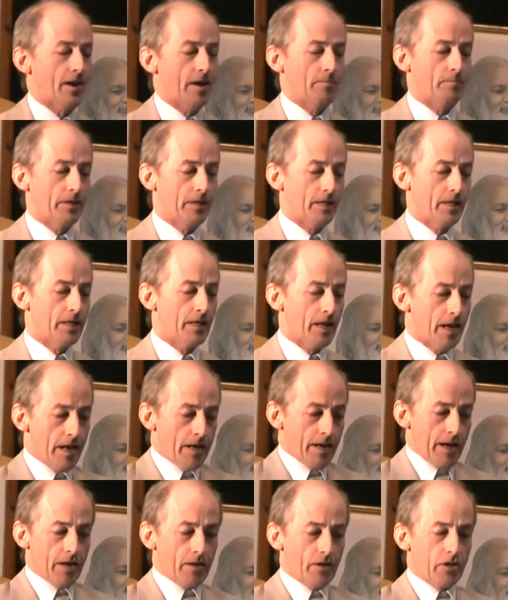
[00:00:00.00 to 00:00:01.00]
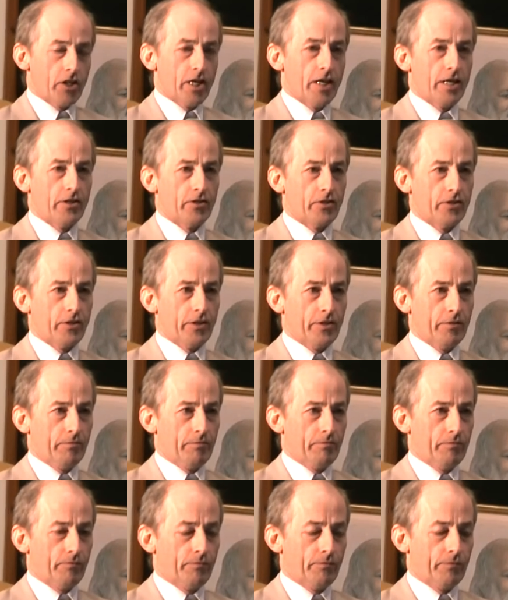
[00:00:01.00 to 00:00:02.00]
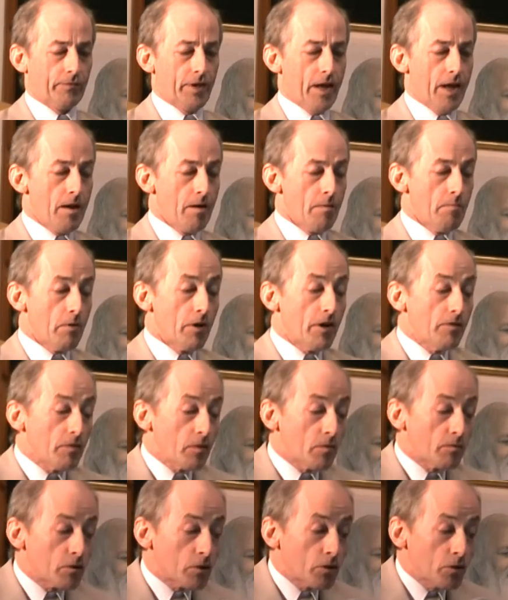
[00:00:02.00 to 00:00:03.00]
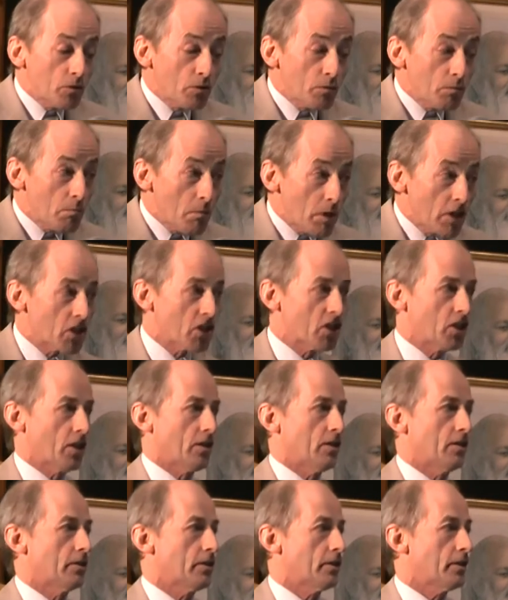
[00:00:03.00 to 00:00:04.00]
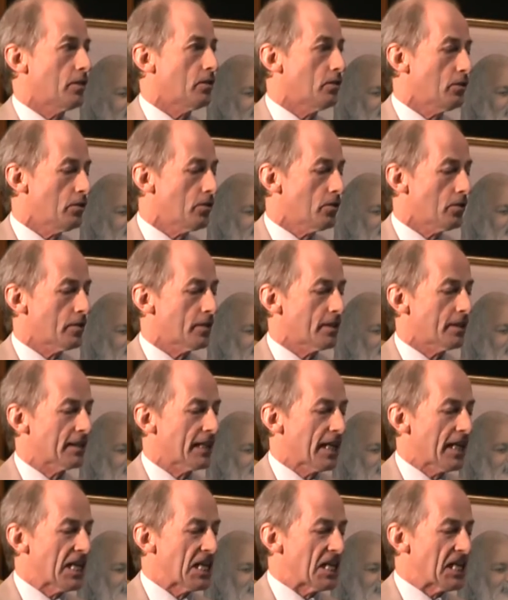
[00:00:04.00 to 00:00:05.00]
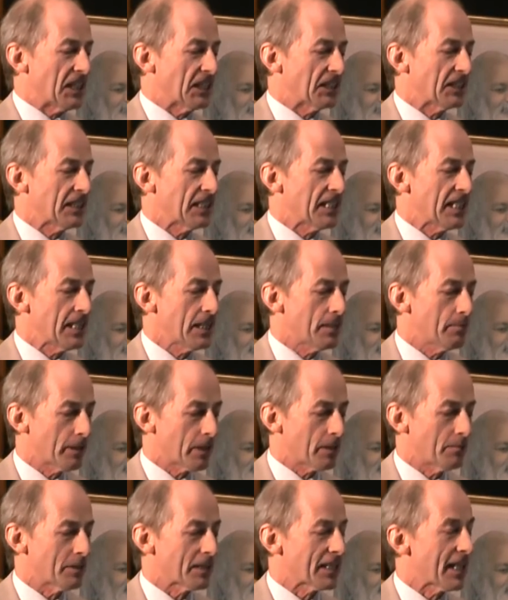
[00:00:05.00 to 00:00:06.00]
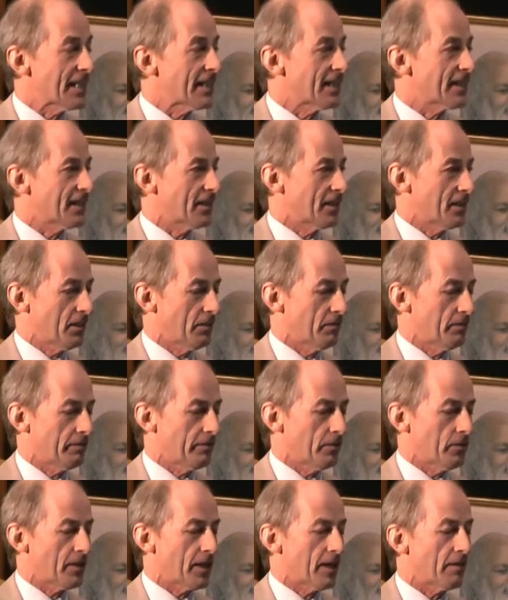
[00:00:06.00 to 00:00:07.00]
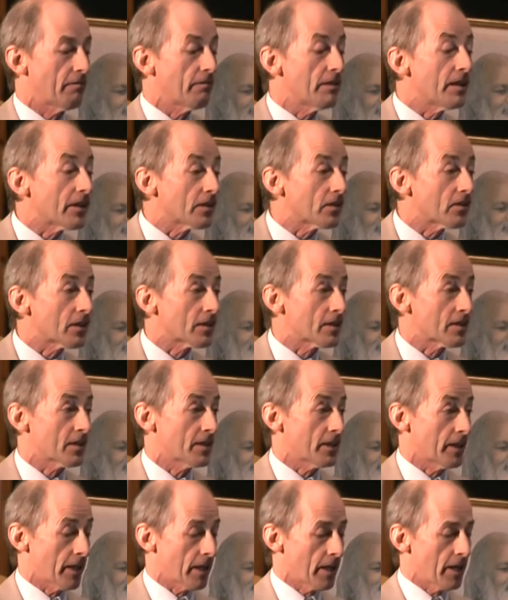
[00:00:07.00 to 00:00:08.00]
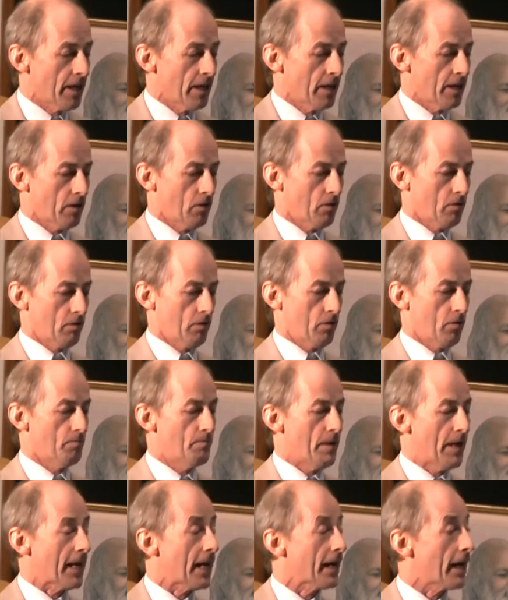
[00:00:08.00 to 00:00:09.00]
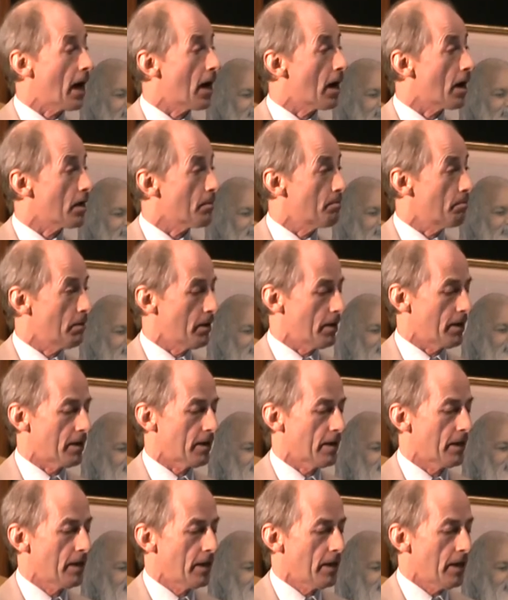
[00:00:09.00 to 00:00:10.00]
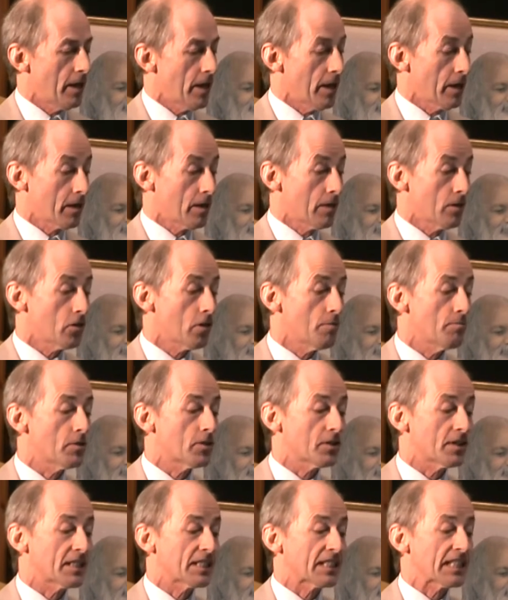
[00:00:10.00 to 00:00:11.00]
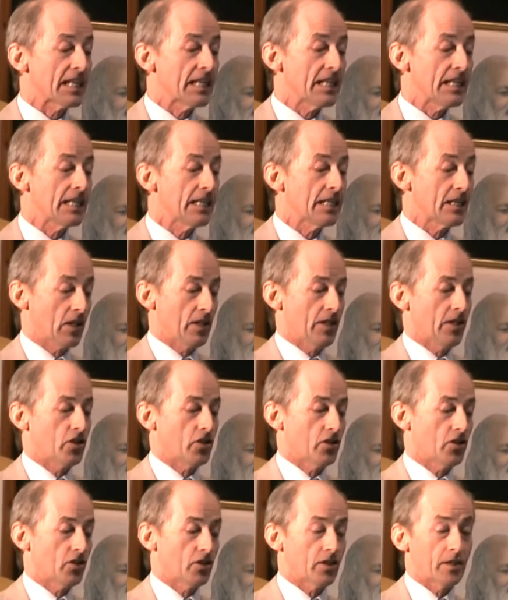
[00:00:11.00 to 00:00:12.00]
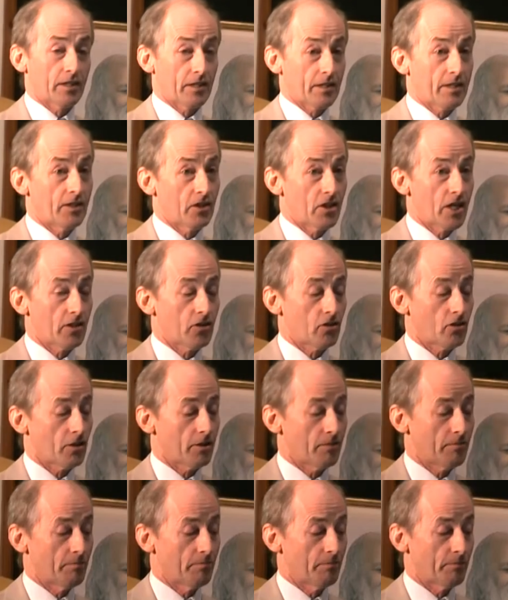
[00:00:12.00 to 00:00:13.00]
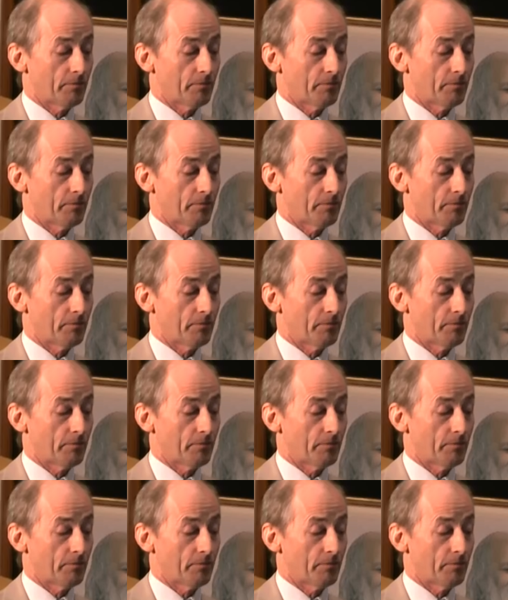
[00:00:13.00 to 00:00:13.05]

your appetite, it energizes you. But if you have too much salt, you'll notice your teeth become sensitive. You start feeling thirsty. You may get heartburn. It contributes to skin conditions and congestion.